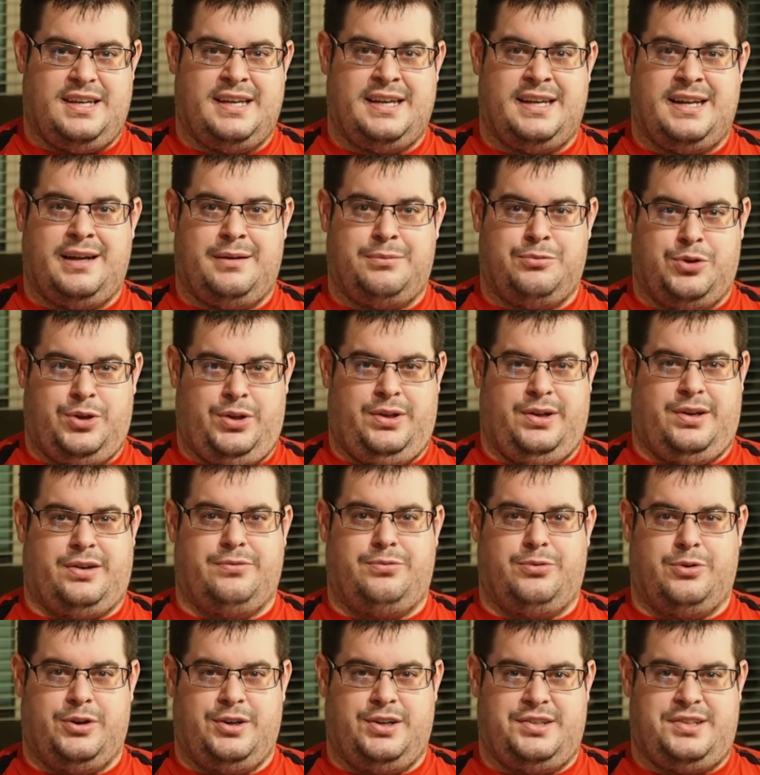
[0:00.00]
and I'm really looking
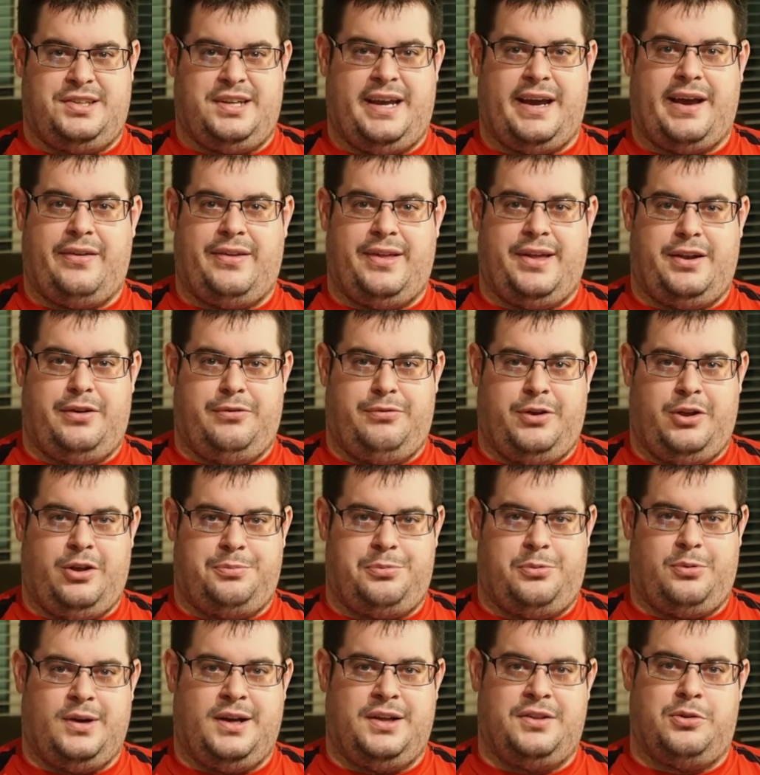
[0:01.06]
forward to see how they develop
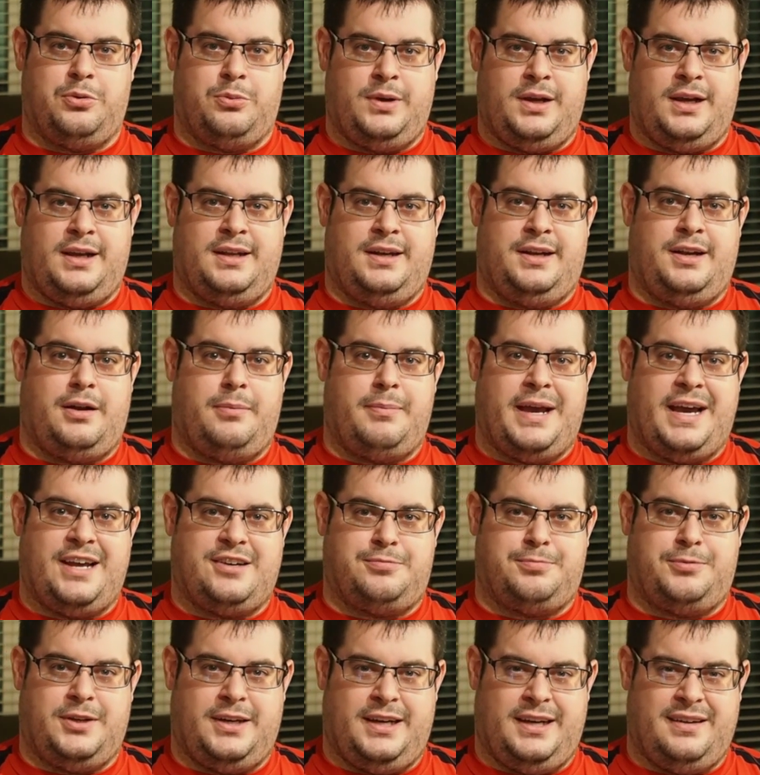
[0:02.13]
throughout the week and into
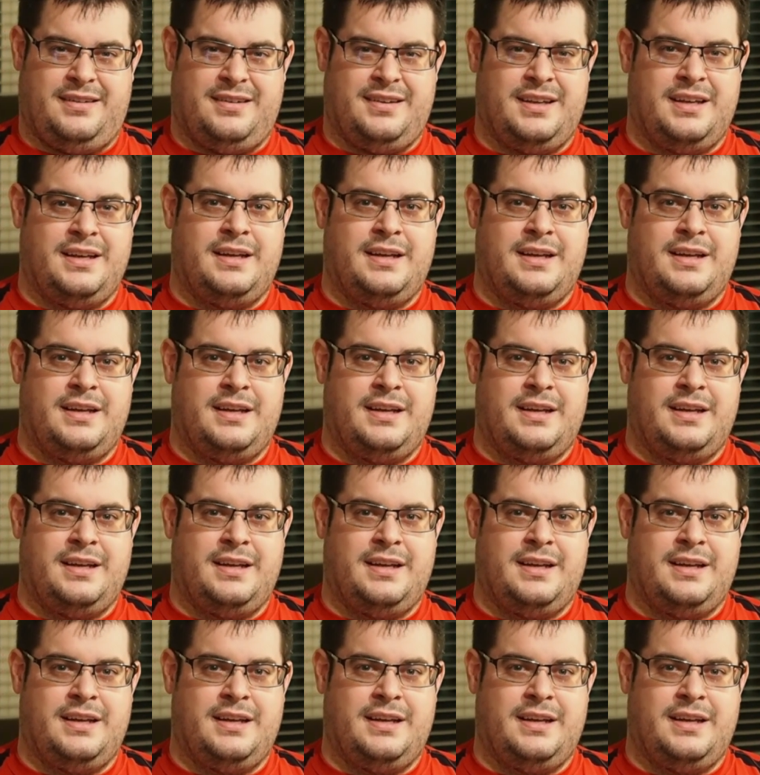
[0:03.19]
match play.